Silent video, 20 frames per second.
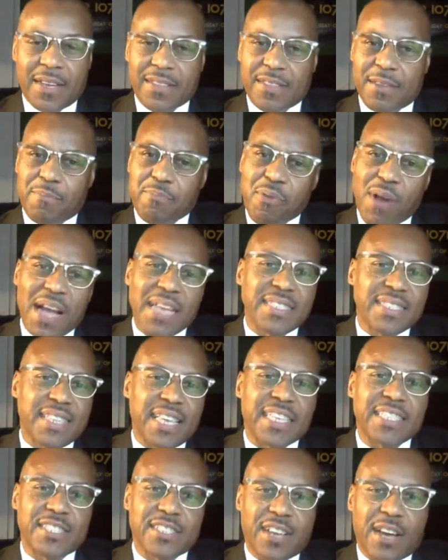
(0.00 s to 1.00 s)
The
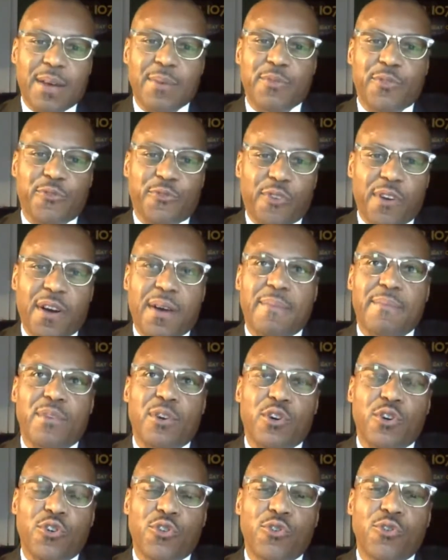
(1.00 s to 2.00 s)
process comes
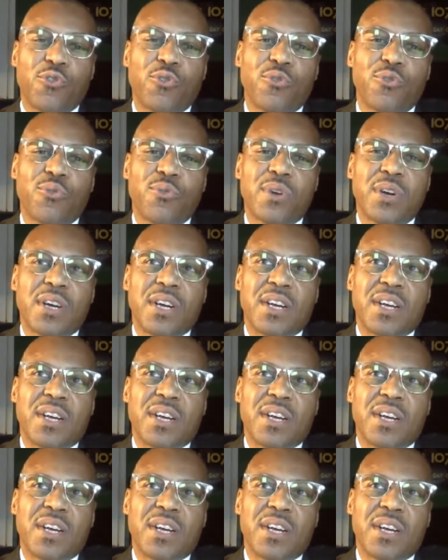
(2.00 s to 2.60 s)
from who,